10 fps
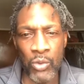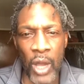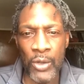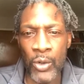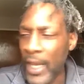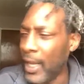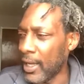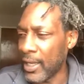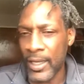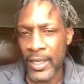why you here
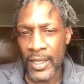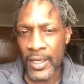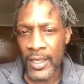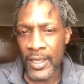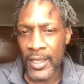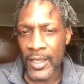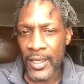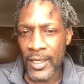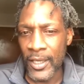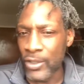
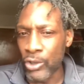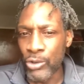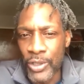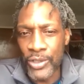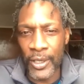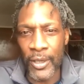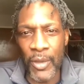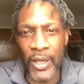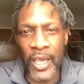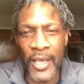is because you didn't take your
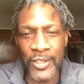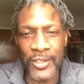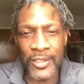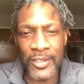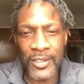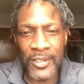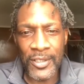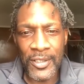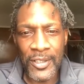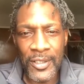medication.
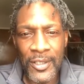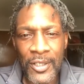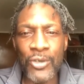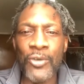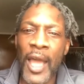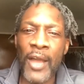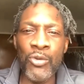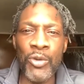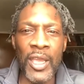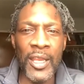So now
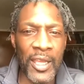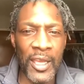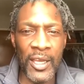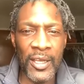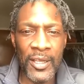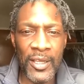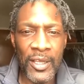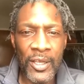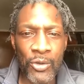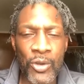you in here,
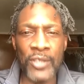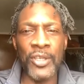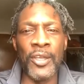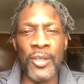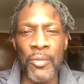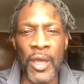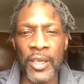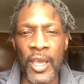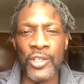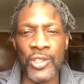you're not taking your
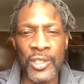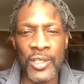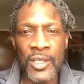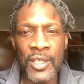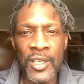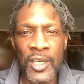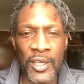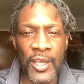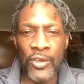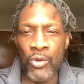medication.
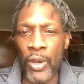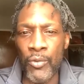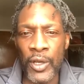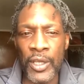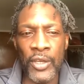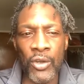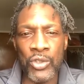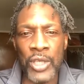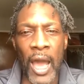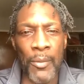And then you ain't really getting no
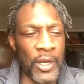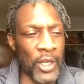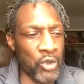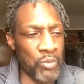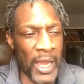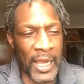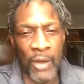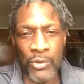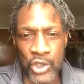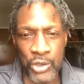time to let you back out
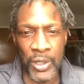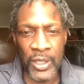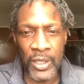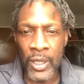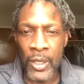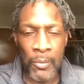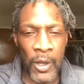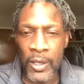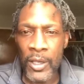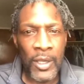in the street, but